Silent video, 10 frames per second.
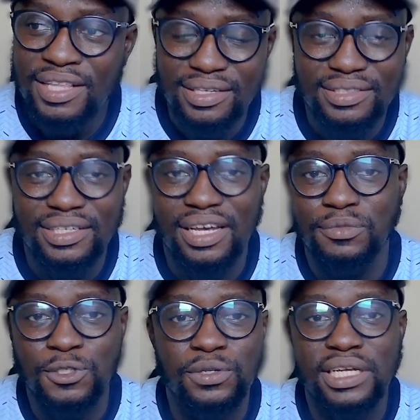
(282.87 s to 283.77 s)
this time.
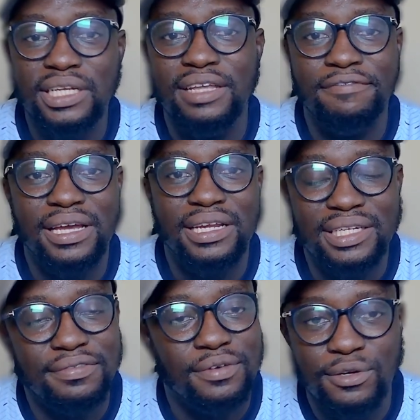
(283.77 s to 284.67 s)
Usually they find it
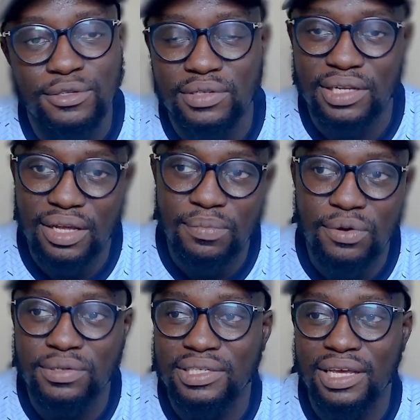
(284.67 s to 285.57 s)
difficult to clear
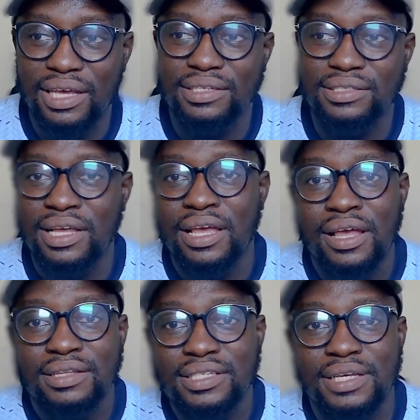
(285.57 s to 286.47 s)
balls against
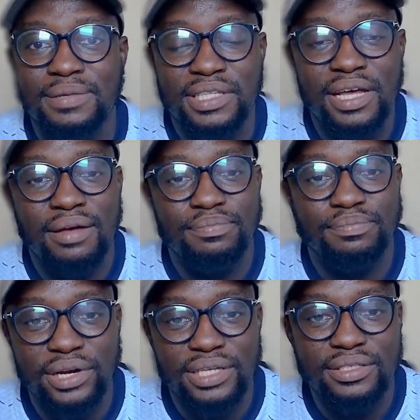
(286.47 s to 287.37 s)
teams that
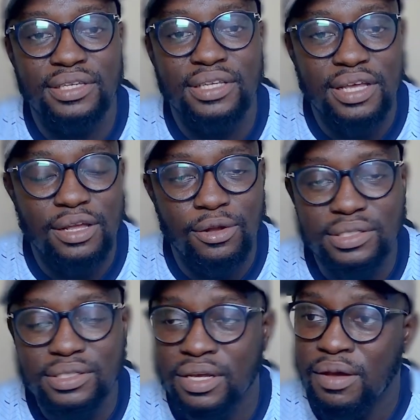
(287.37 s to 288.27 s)
press a
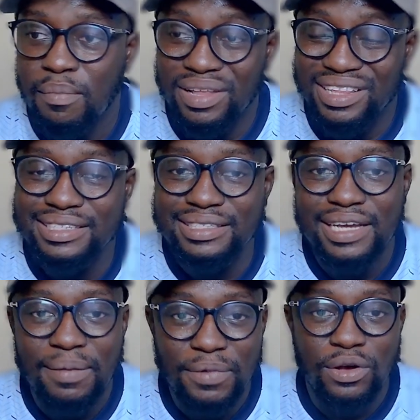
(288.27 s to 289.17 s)
lot. But this
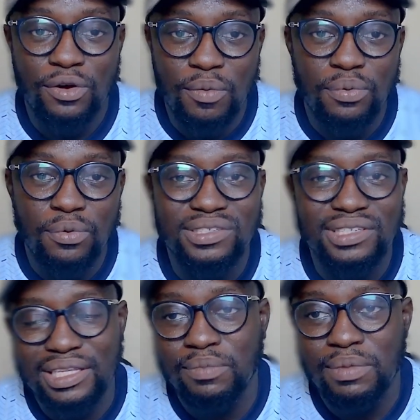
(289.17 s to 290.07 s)
time they were composed.
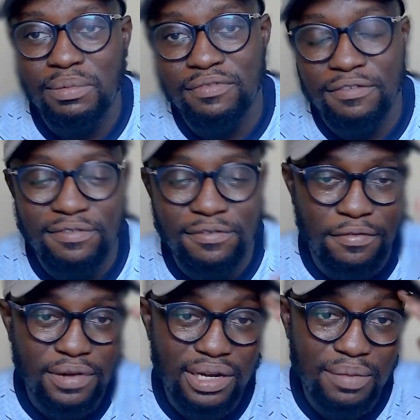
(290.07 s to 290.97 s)
I think maybe for
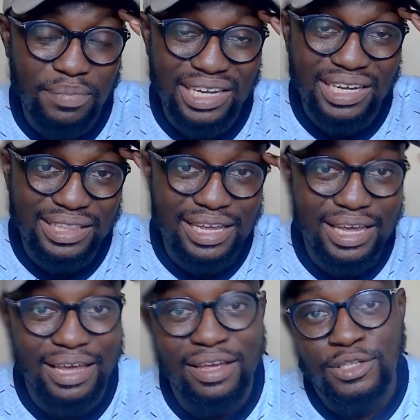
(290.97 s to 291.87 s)
Fofana being
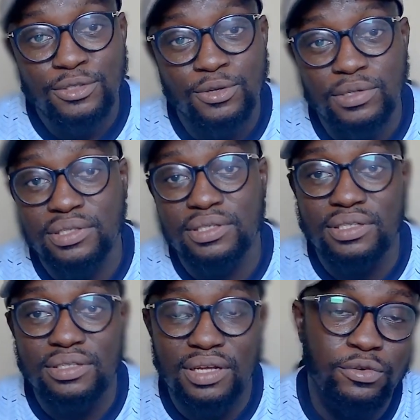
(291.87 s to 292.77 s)
there,
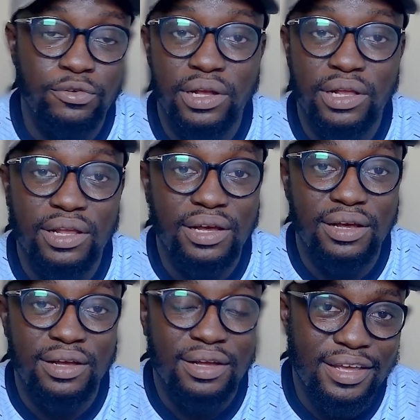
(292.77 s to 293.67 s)
Tosin,
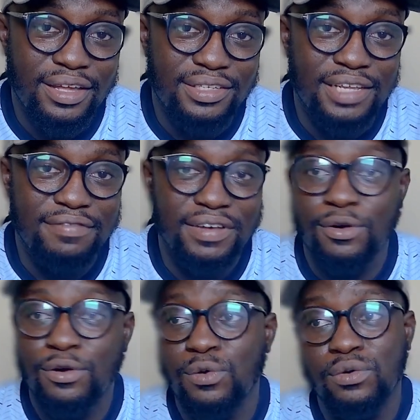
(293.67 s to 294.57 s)
Cucurella, and Levi
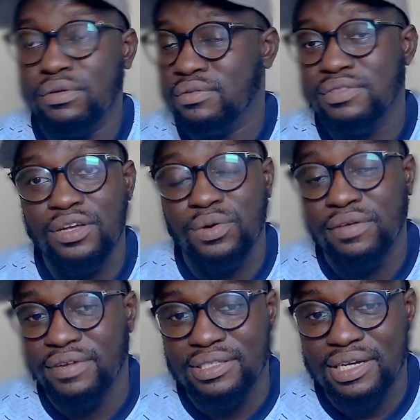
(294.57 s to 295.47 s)
Cowell, they were
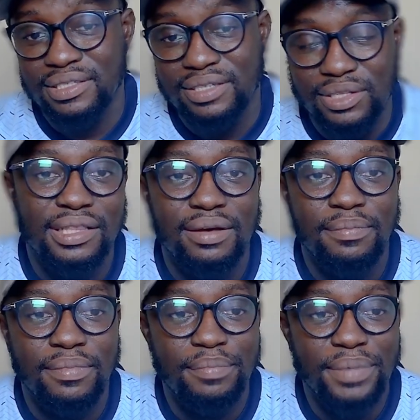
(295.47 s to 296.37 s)
fantastic in that
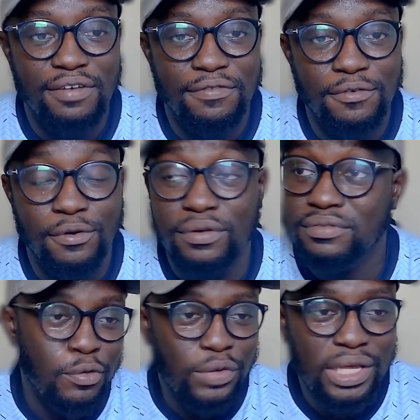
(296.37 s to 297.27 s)
back four.
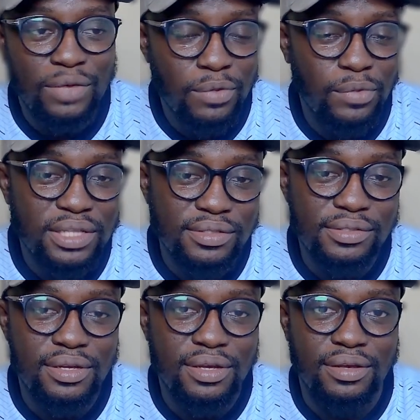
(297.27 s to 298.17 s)
But we went
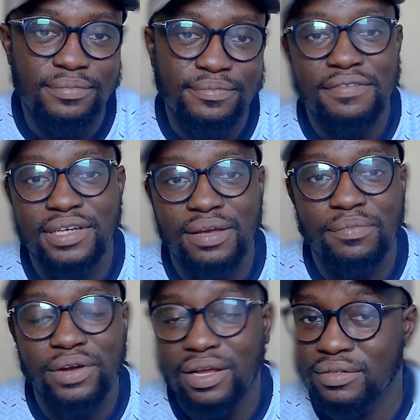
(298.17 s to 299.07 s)
into the halftime
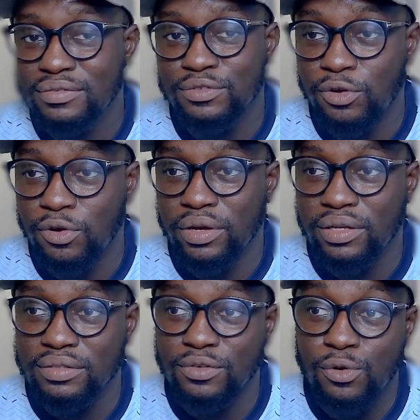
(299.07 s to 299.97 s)
break
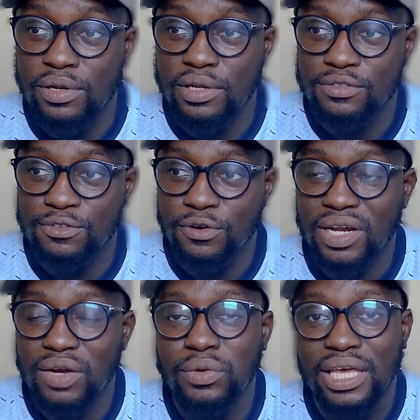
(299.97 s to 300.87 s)
drawing, goalless draw,
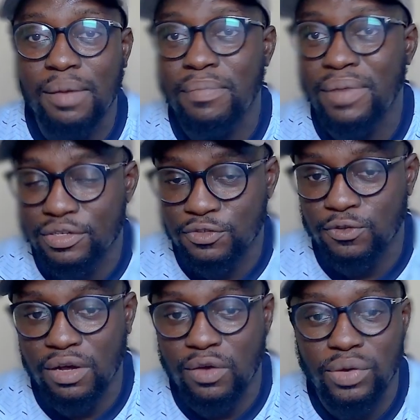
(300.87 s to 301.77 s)
and then we came back
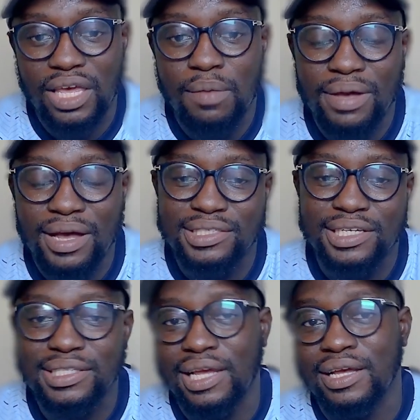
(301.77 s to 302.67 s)
stronger. We came back
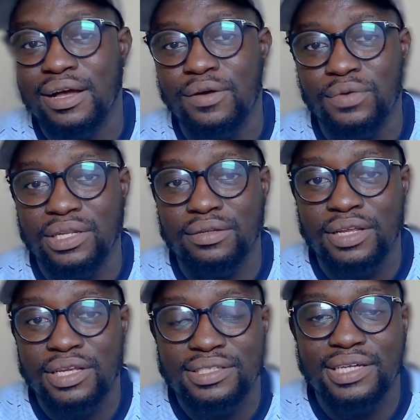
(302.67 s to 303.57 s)
just like how we
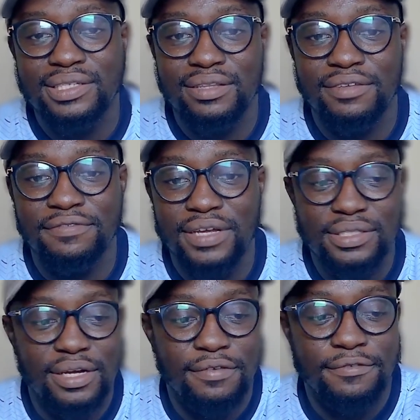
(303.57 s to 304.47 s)
started the
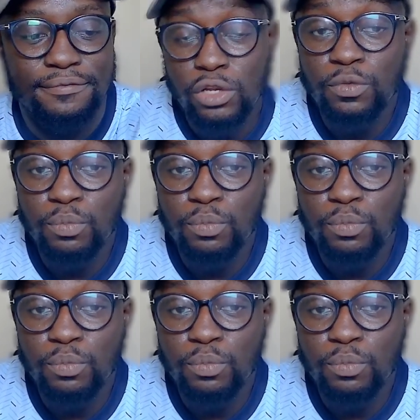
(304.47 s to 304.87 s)
first half. It looked